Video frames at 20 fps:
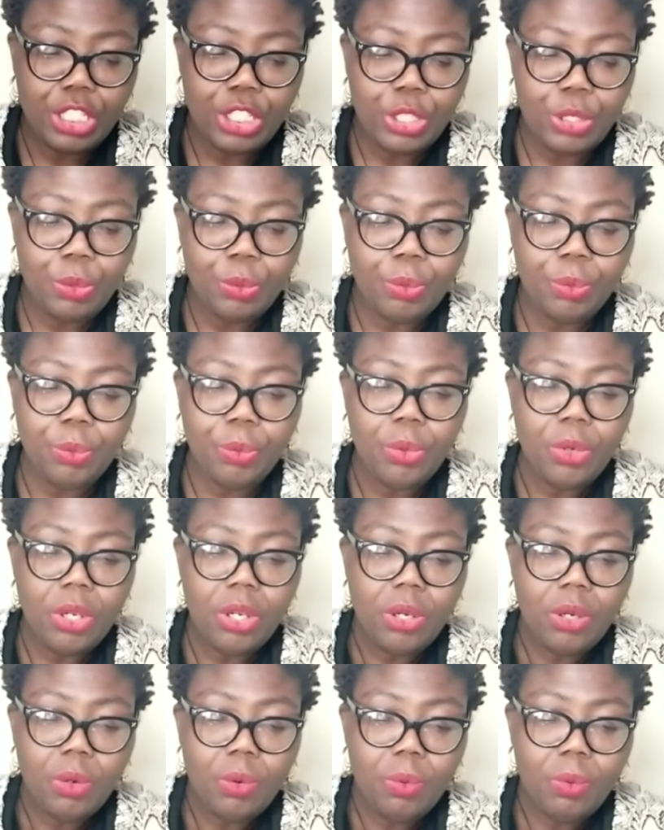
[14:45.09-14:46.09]
you,
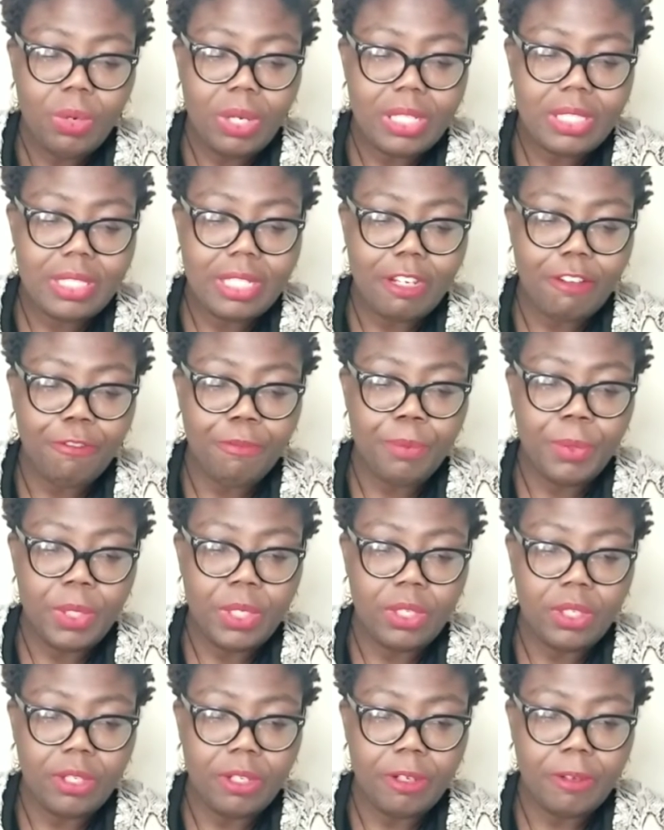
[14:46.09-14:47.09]
what have
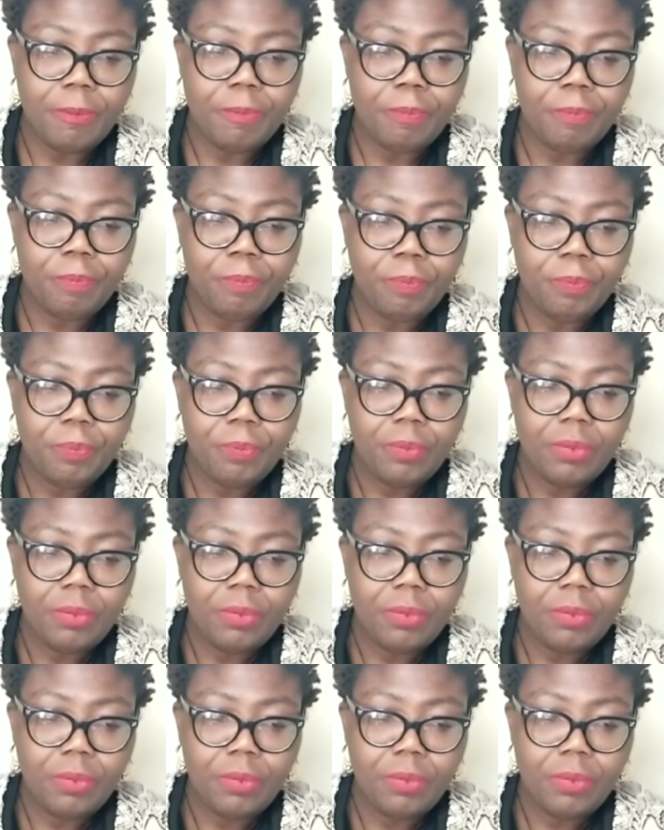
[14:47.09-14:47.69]
been um,